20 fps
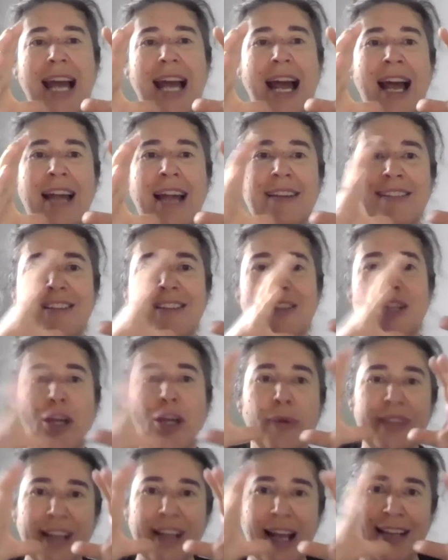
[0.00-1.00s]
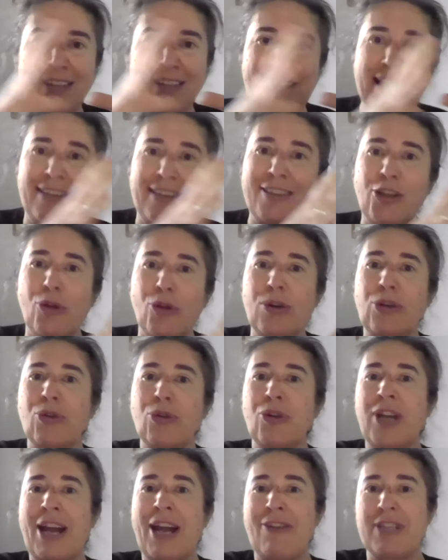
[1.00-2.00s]
as you know as, as, a historical
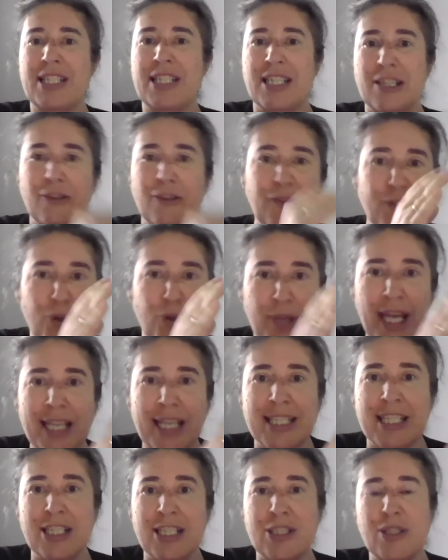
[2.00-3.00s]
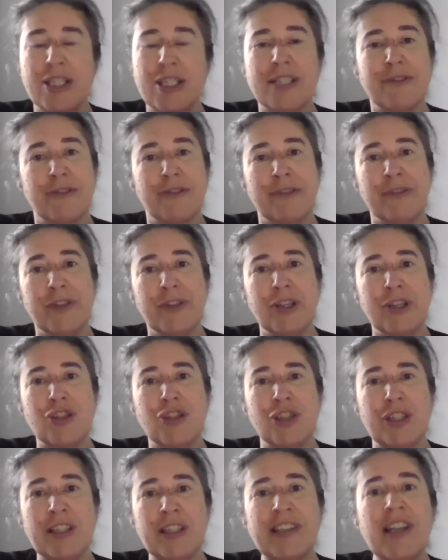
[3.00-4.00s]
narrative, you get into different
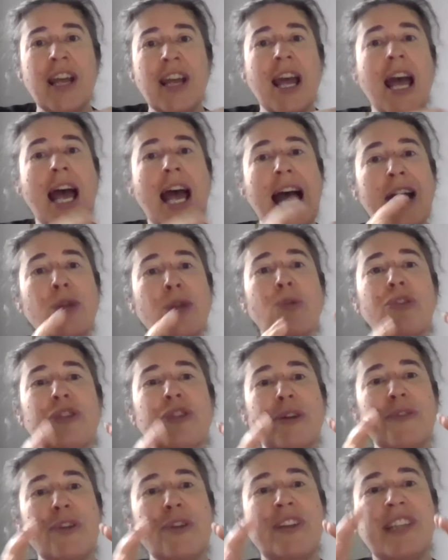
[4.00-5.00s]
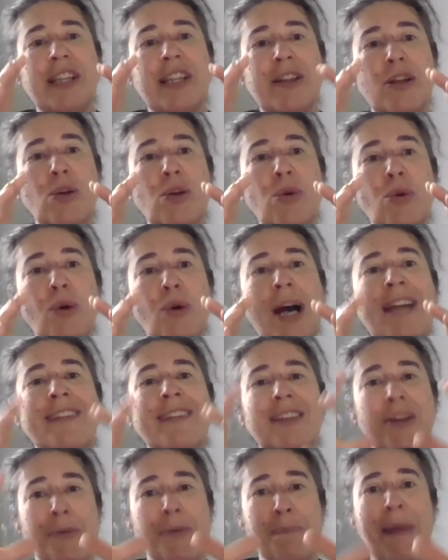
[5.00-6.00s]
versions, and also if you see the law as a
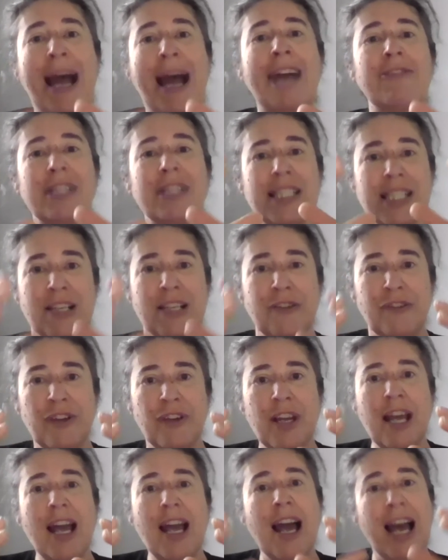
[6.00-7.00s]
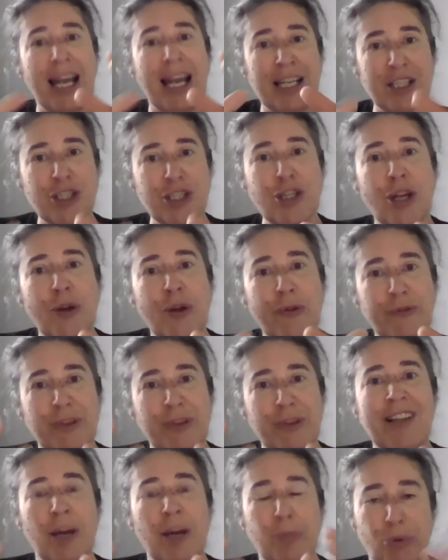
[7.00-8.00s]
comparative, and you know, for
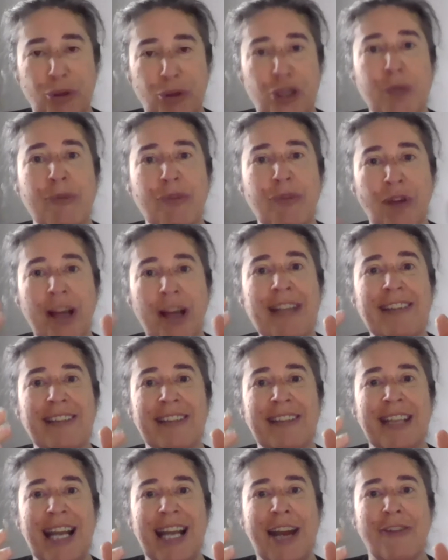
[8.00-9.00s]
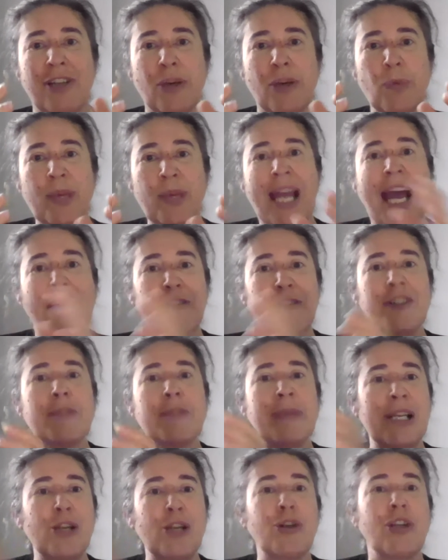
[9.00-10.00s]
example, human rights is an area we have to
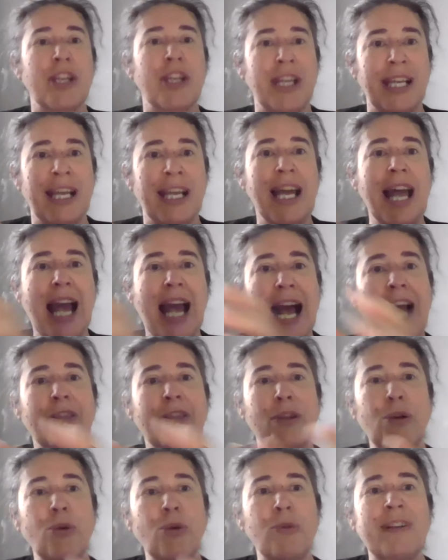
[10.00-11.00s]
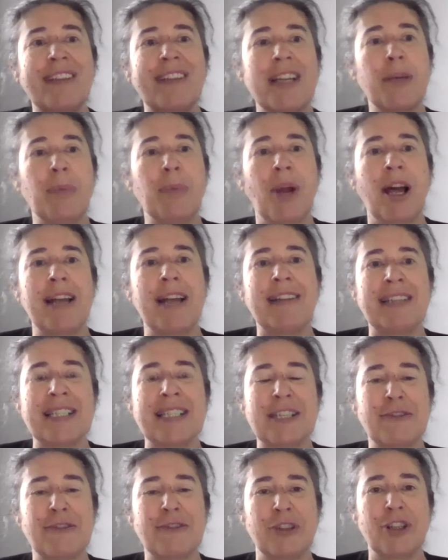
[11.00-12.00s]
be looking at the law as it applies in
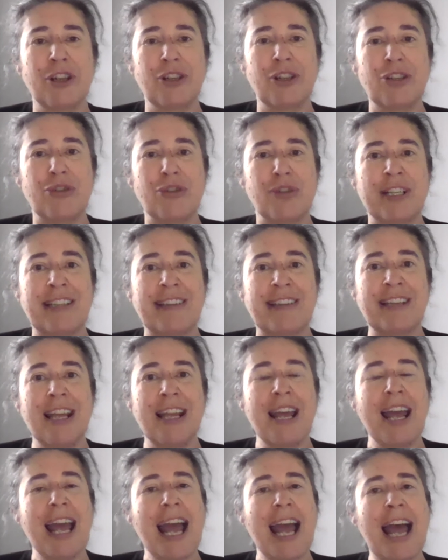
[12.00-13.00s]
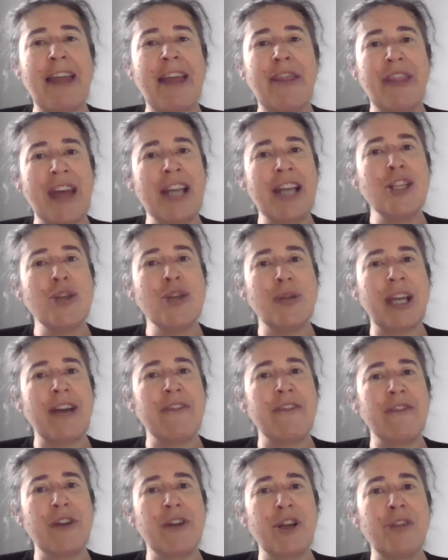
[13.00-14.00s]
different countries, and then you get
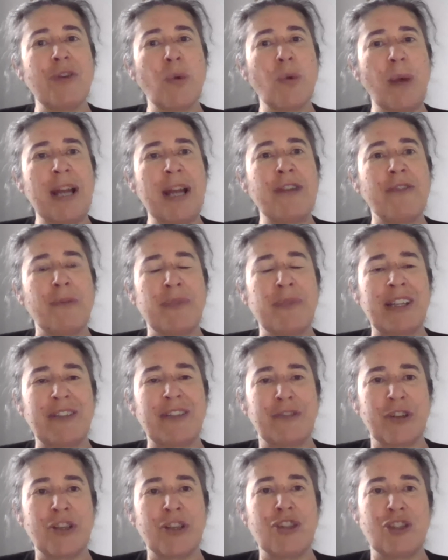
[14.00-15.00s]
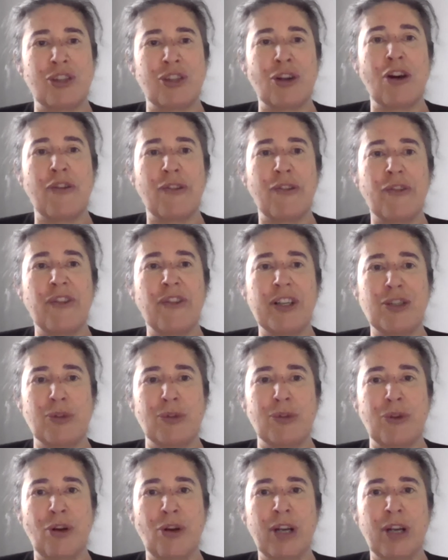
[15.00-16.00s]
further away from this version of official
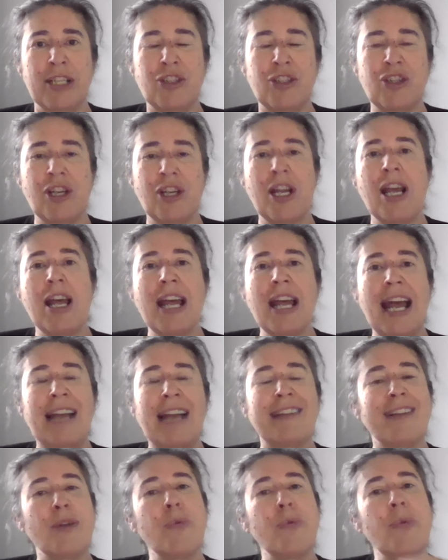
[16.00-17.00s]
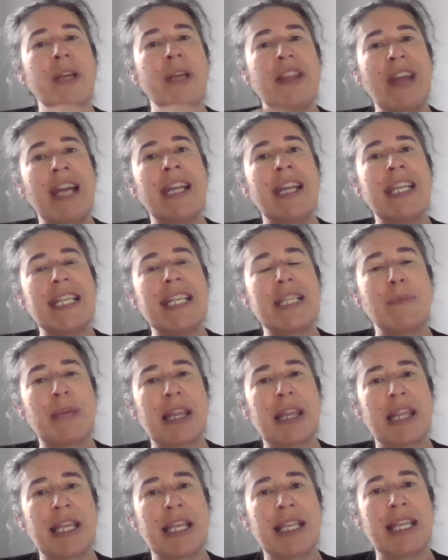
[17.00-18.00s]
knowledge, and so we then need to be
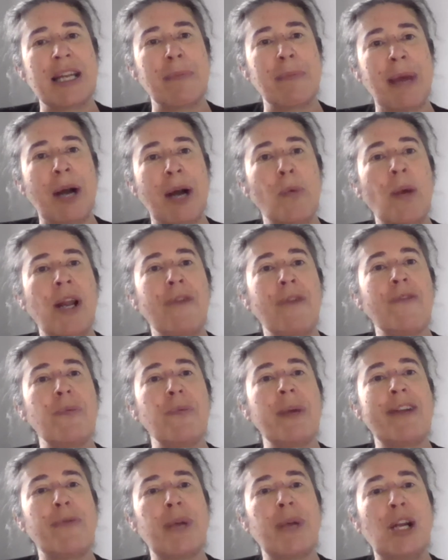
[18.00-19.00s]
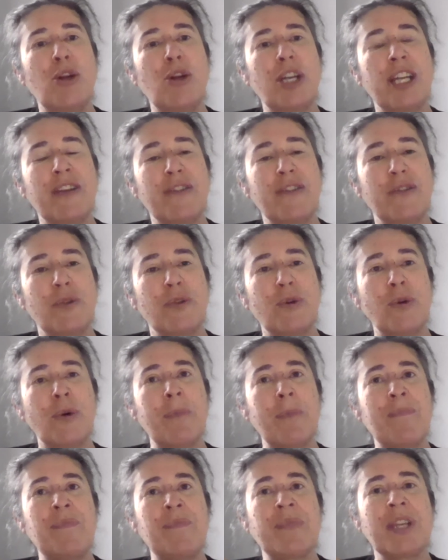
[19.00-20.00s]
thinking about well, if, if we're looking for
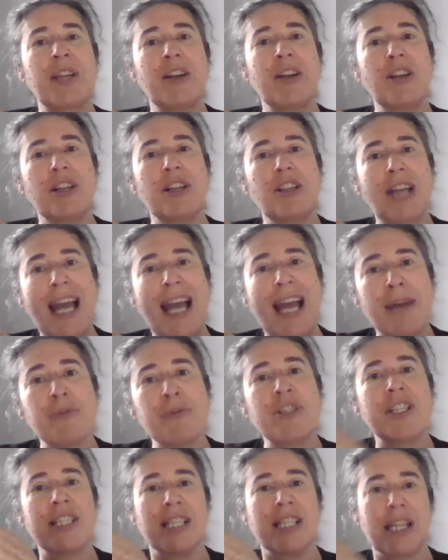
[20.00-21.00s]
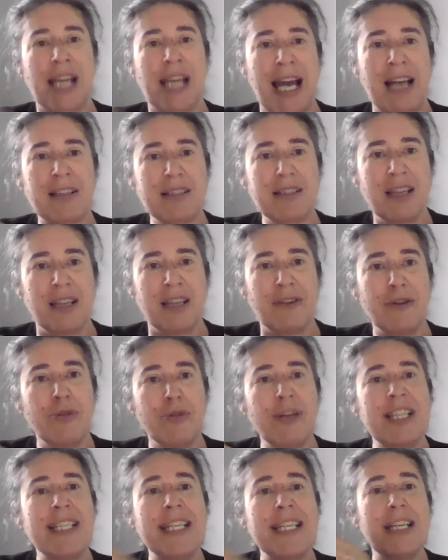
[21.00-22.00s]
counter to that kind of
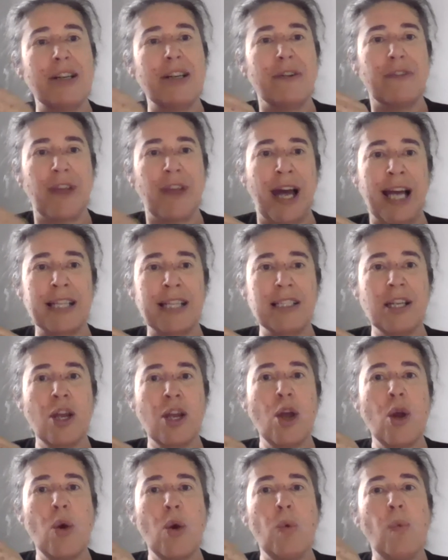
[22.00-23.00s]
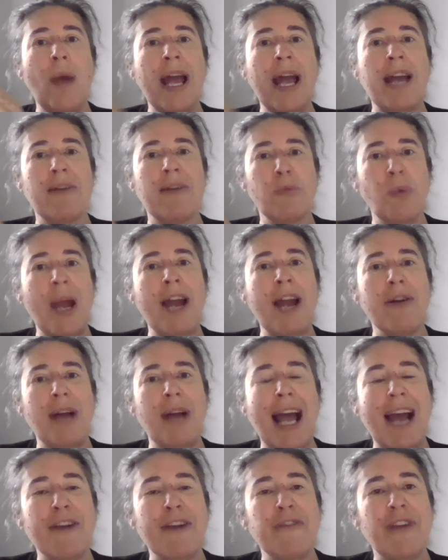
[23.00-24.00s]
critique of that where where
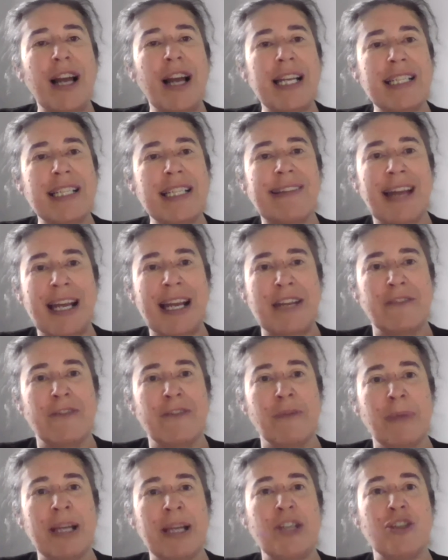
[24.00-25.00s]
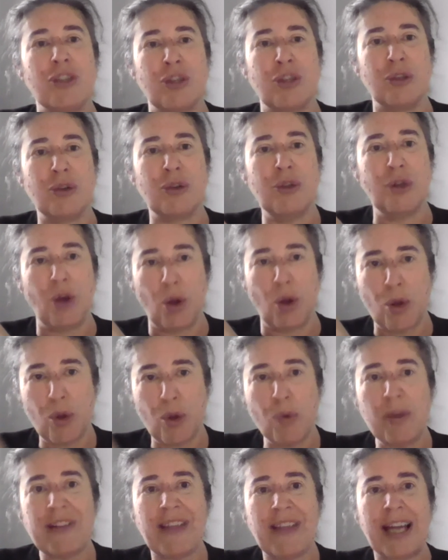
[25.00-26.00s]
how valid is that information you know who
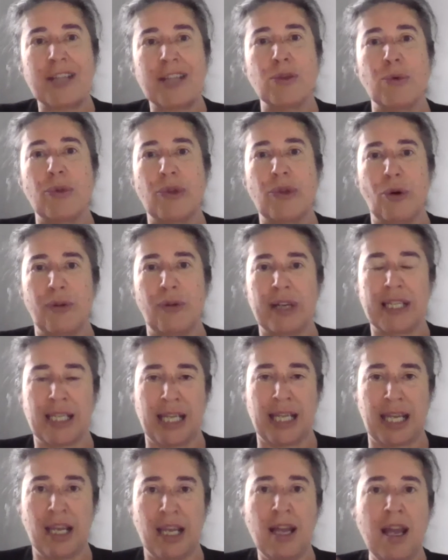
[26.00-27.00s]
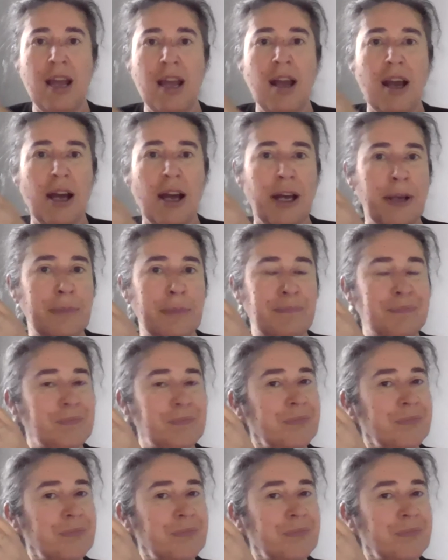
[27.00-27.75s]
is that authority um,